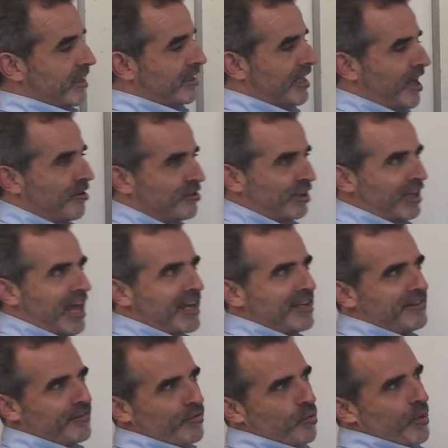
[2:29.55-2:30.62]
Now, there's a lot of
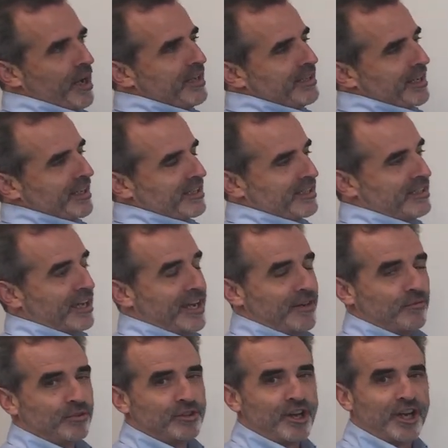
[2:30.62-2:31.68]
different ways that gets done,
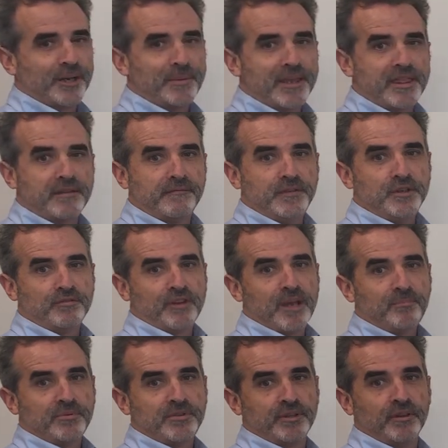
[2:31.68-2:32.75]
and we'll talk about that in future
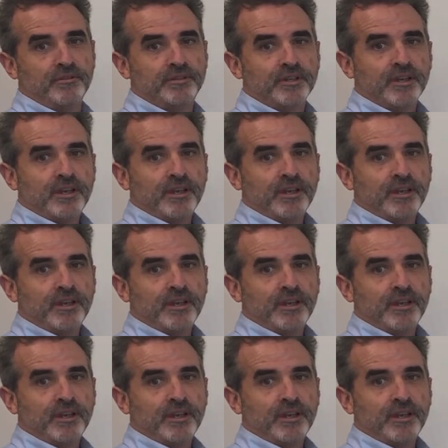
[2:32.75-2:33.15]
episodes.